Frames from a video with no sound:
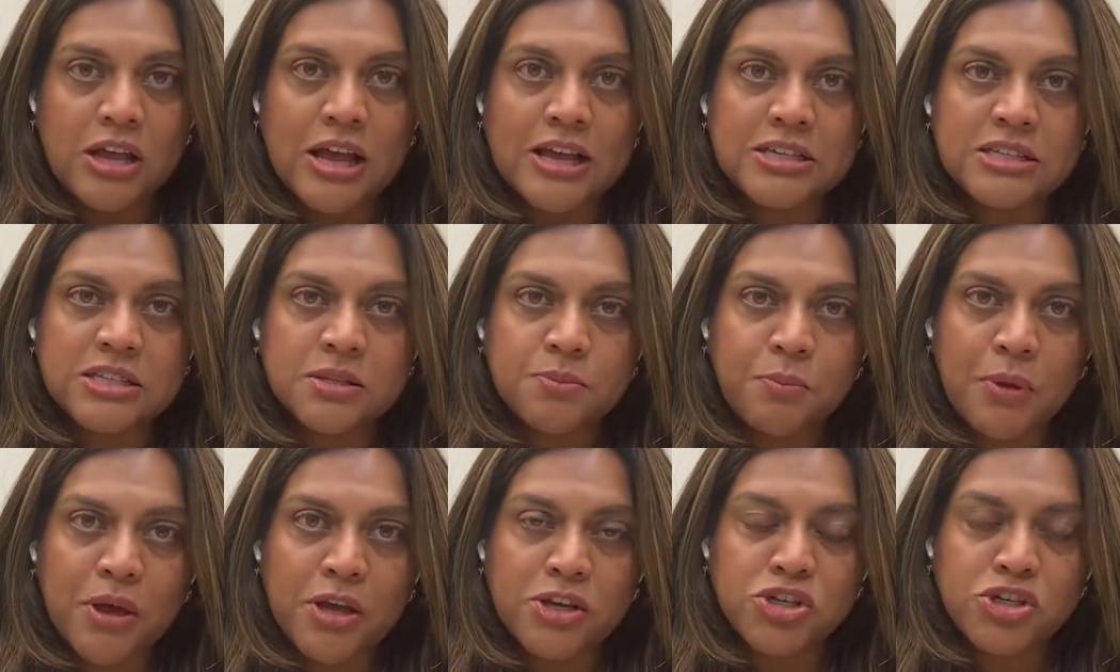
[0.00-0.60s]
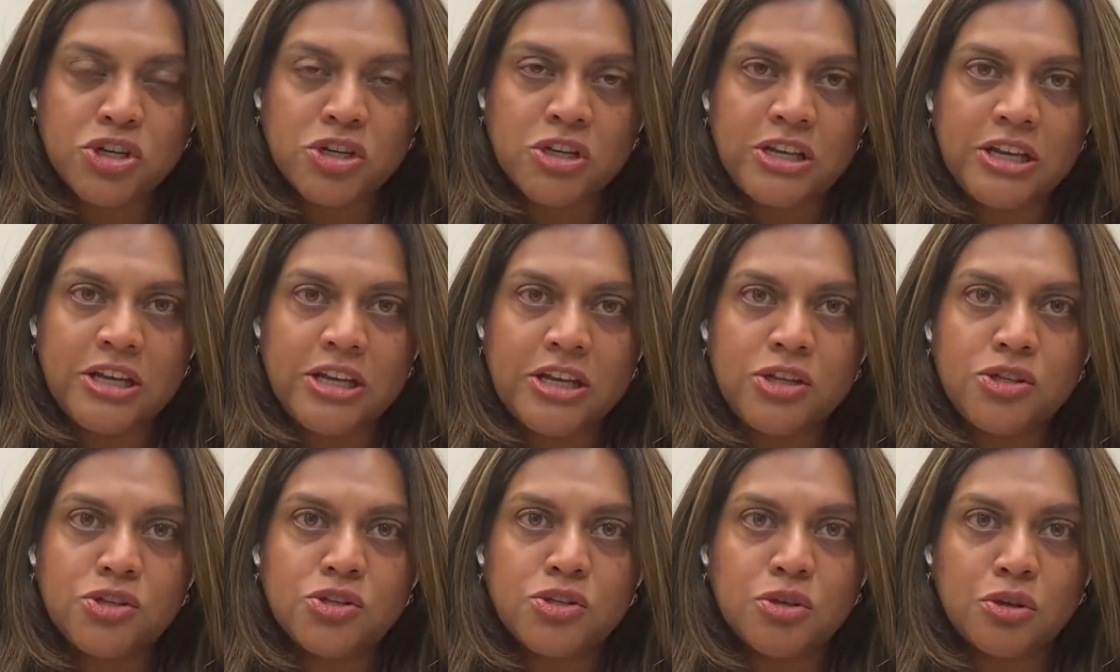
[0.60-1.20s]

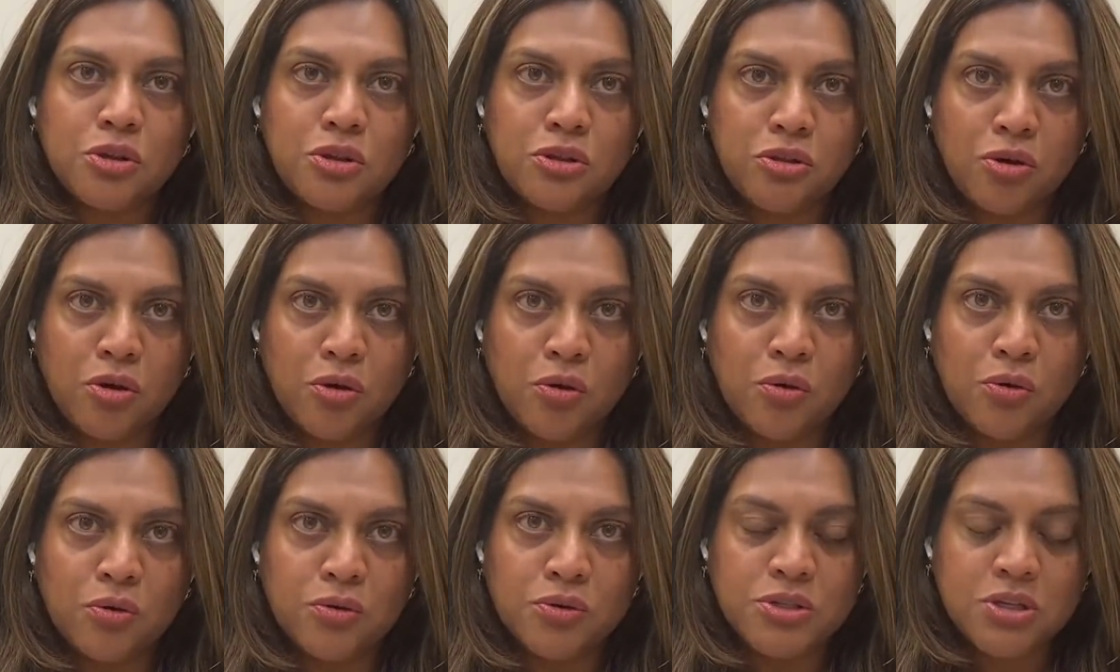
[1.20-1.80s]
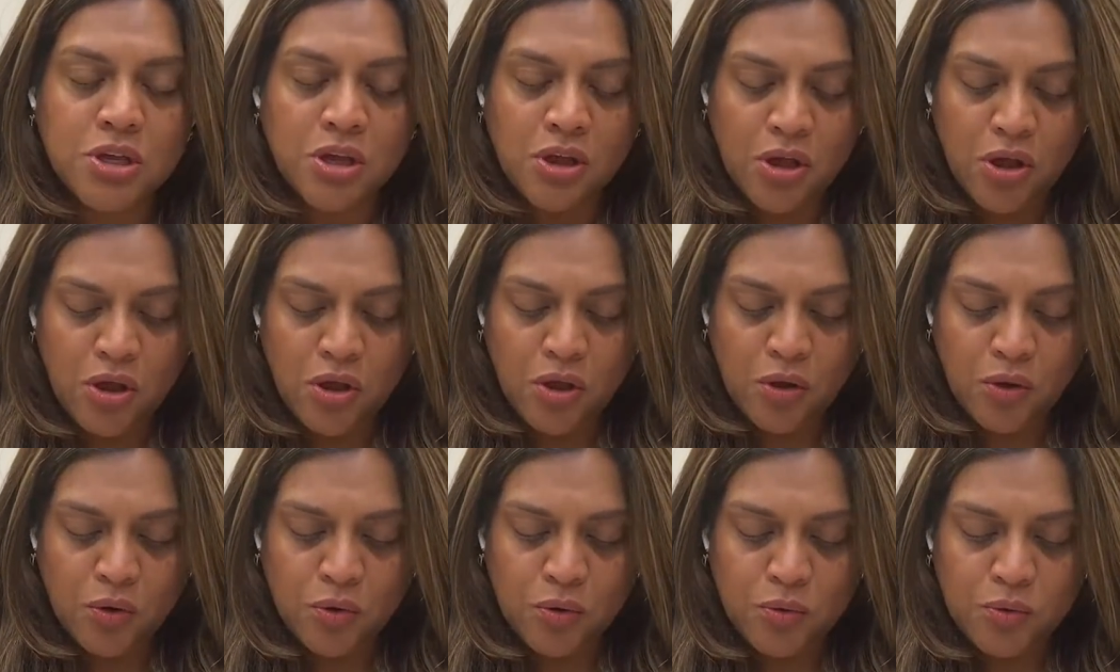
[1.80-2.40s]
especially to those
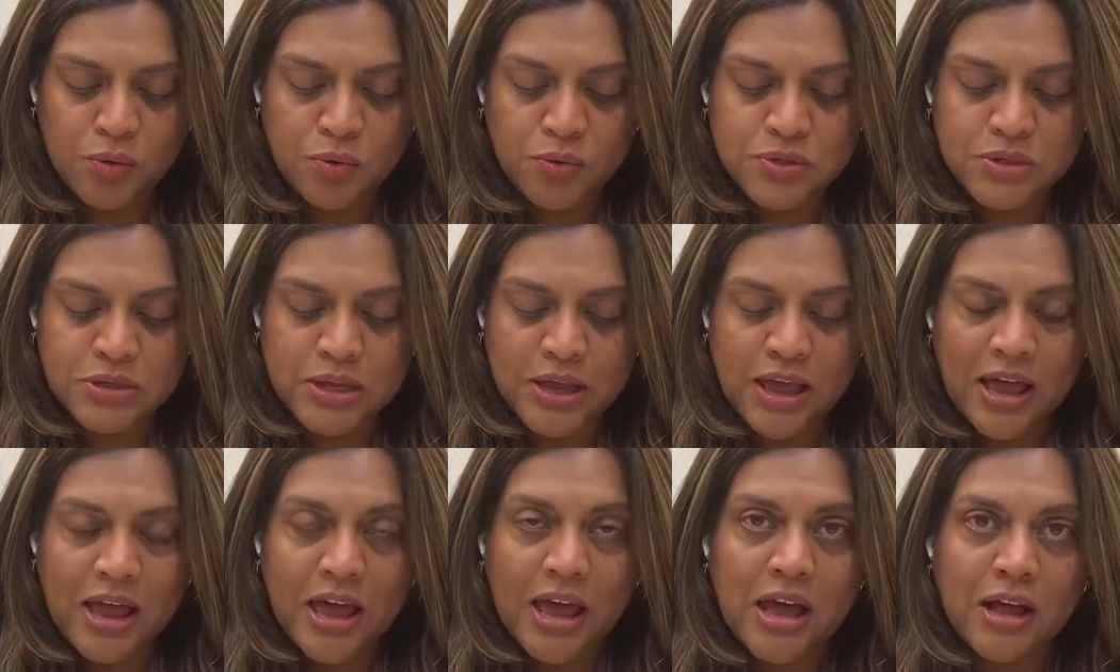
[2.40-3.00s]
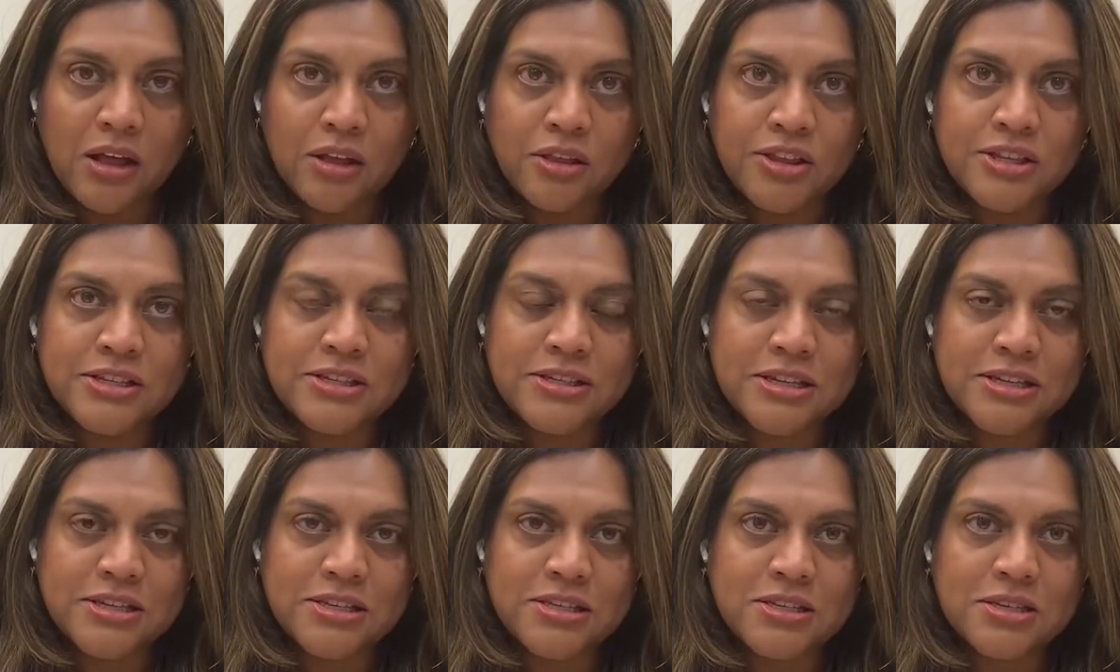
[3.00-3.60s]
whose health
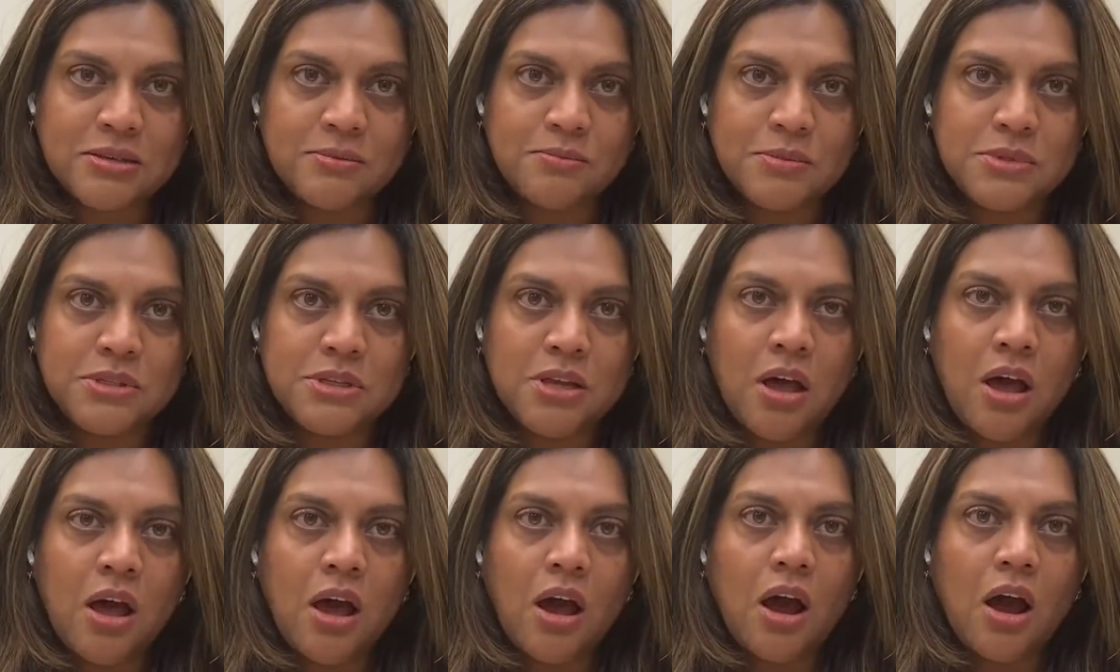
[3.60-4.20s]
systems